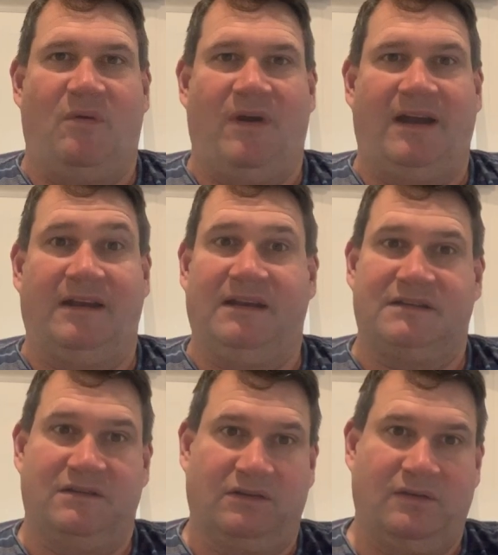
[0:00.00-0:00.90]
my weight,
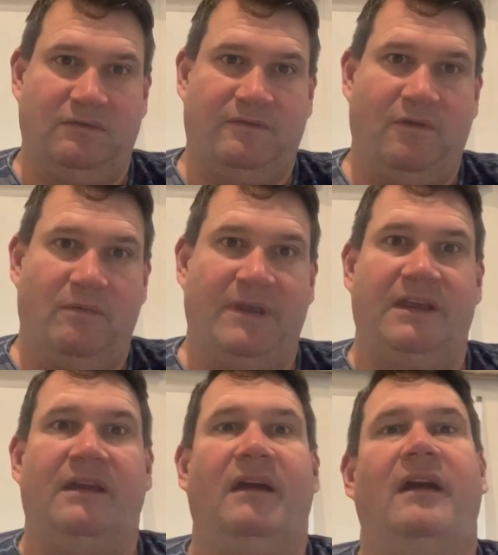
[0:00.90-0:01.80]
it's not good for
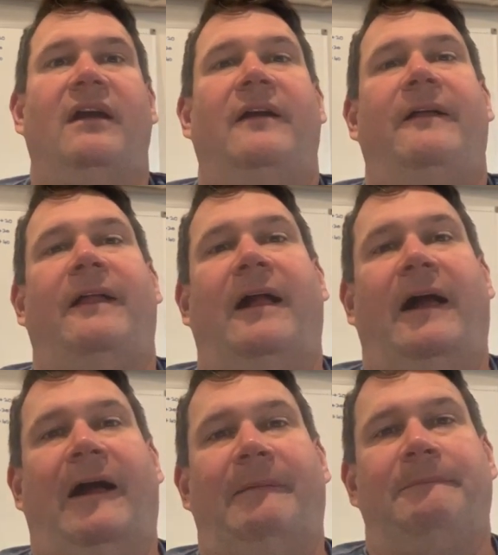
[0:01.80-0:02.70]
me,
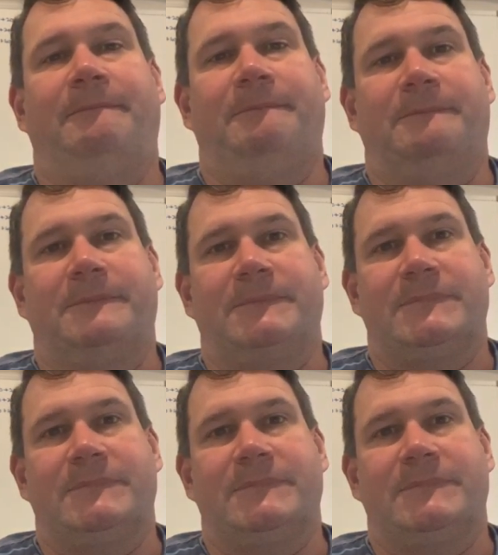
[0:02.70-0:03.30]
um,